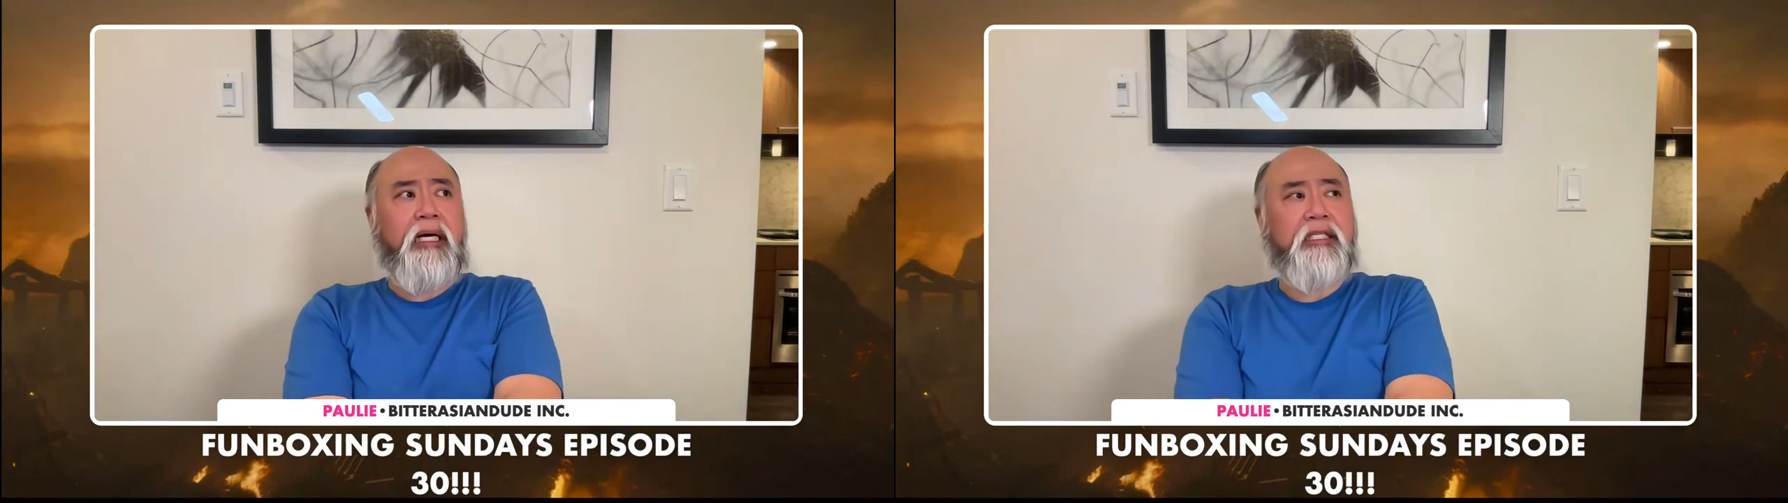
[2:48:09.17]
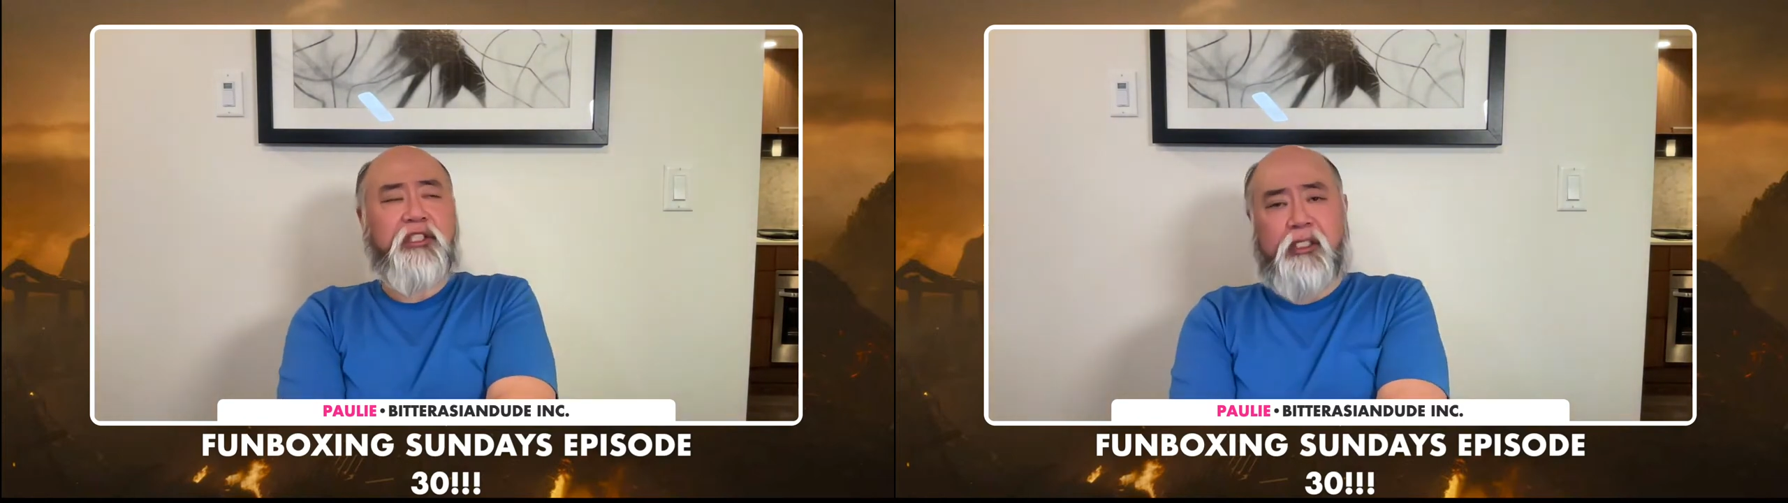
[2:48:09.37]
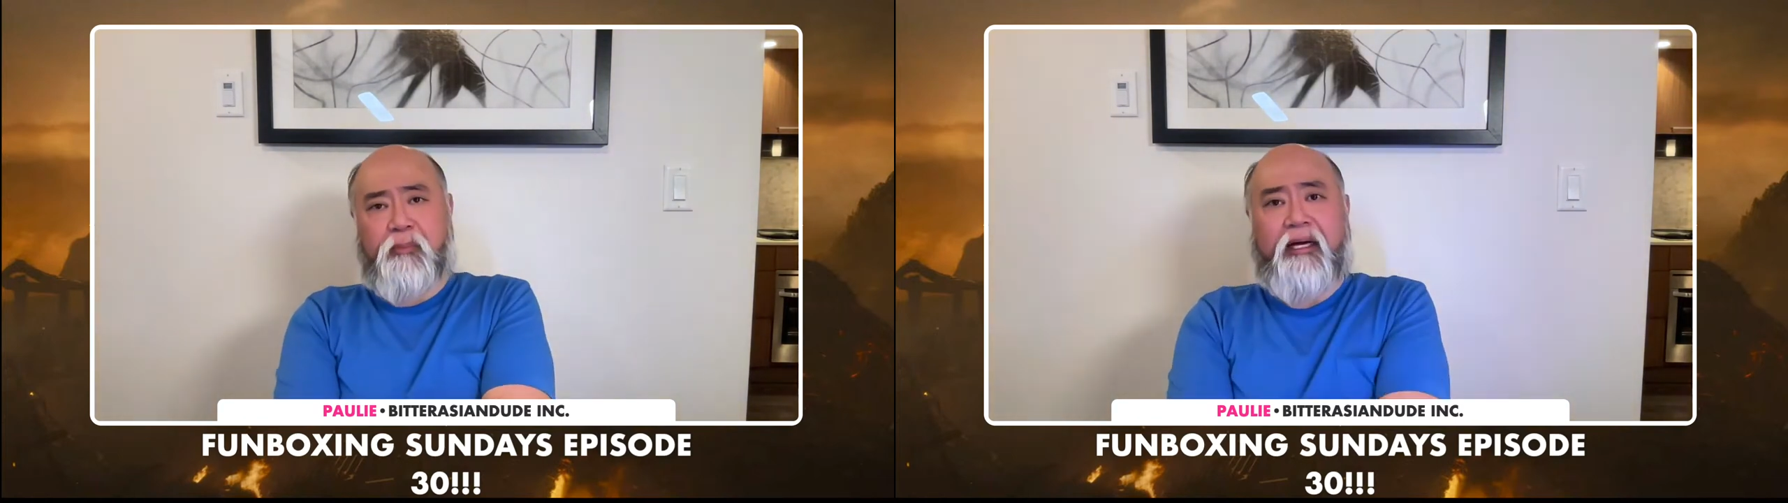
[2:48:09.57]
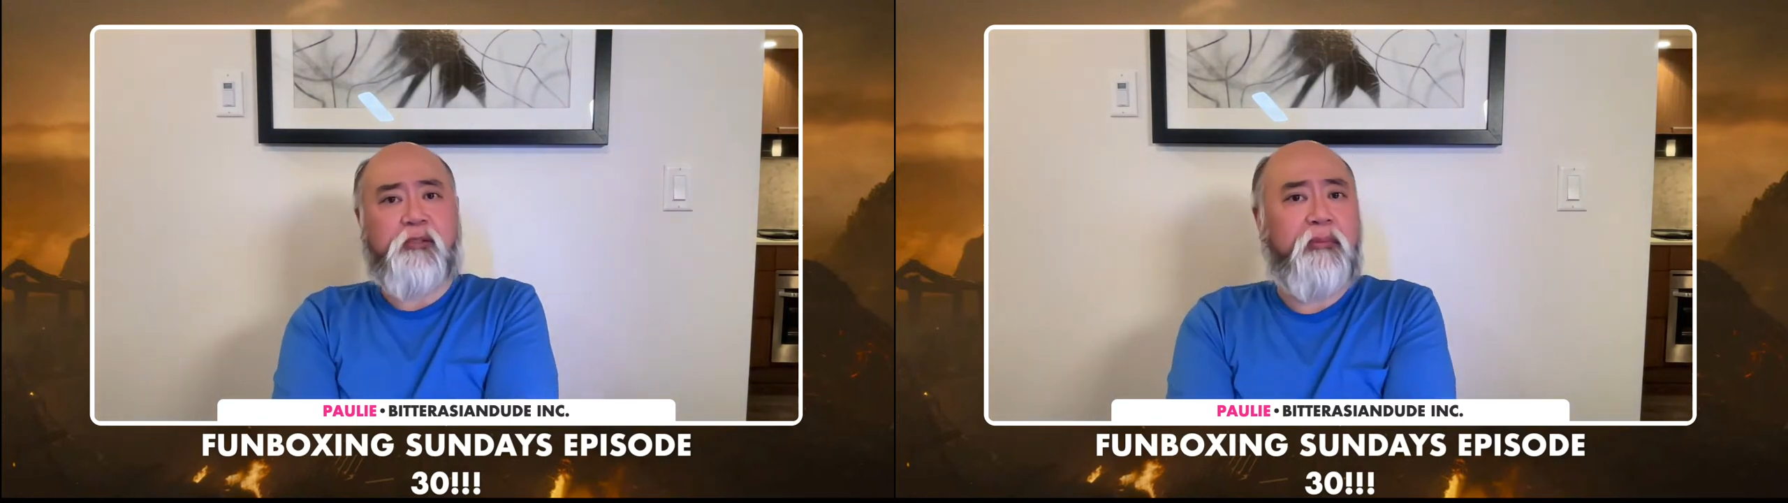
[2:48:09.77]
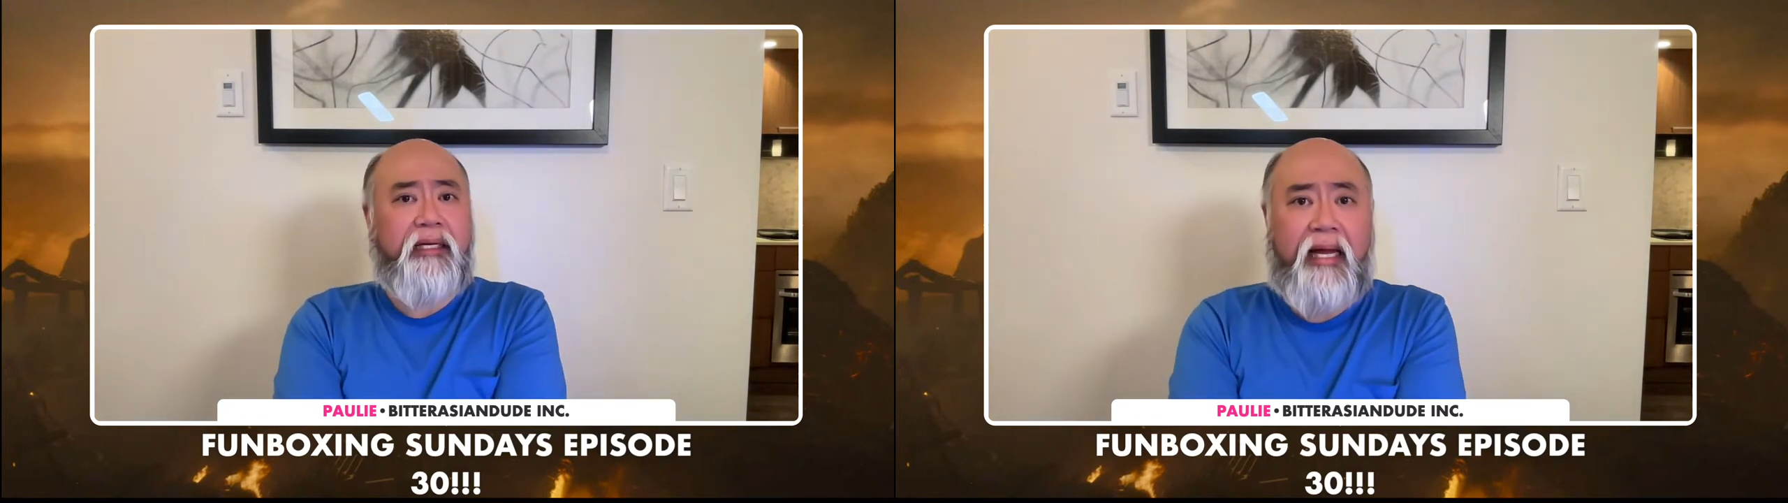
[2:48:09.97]
just
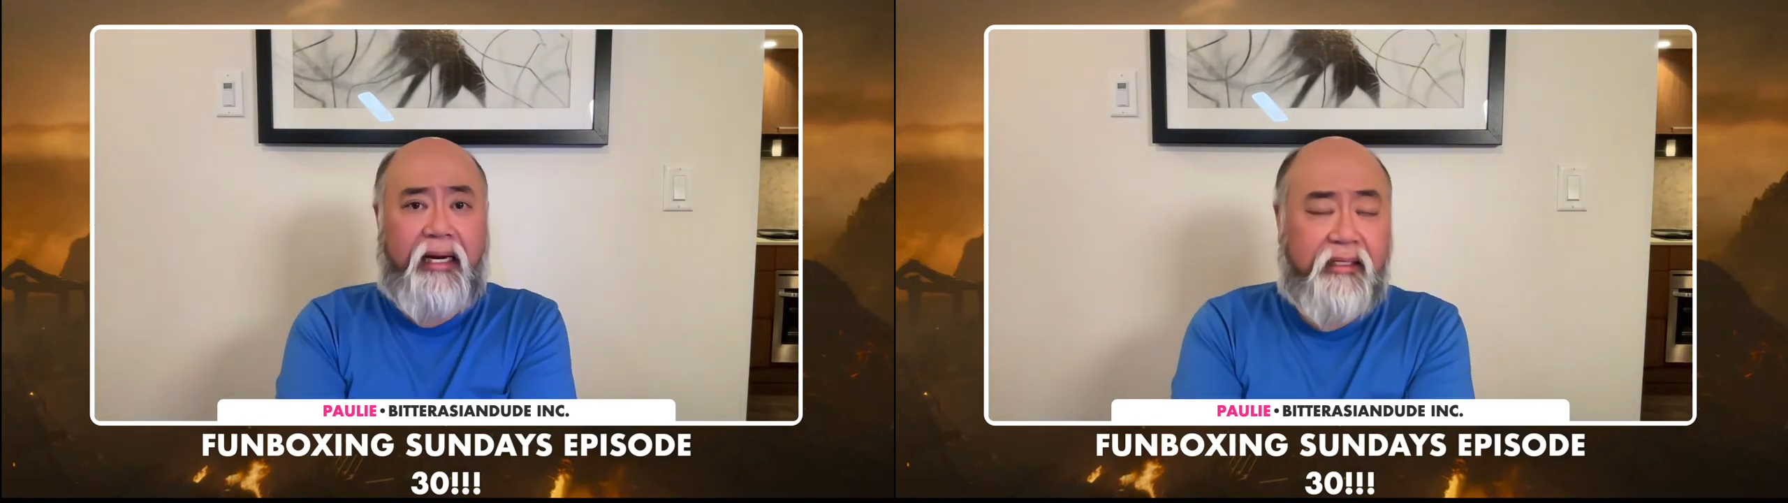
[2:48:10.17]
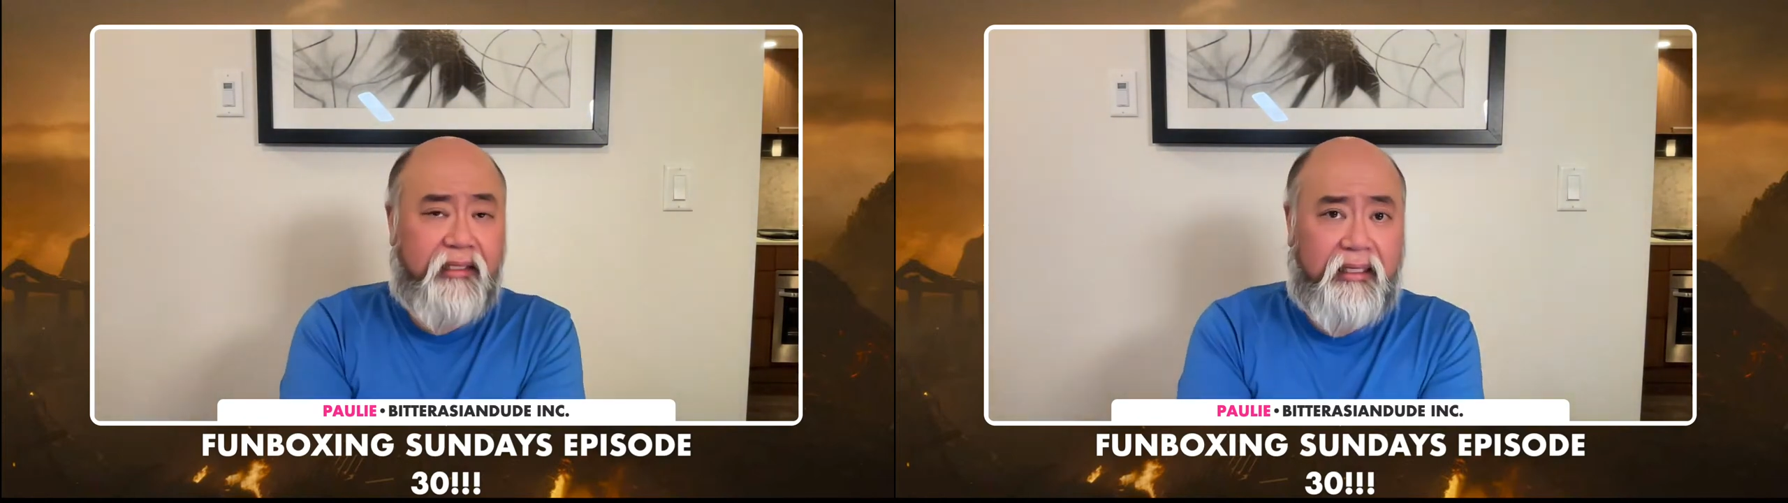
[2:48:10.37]
past midnight.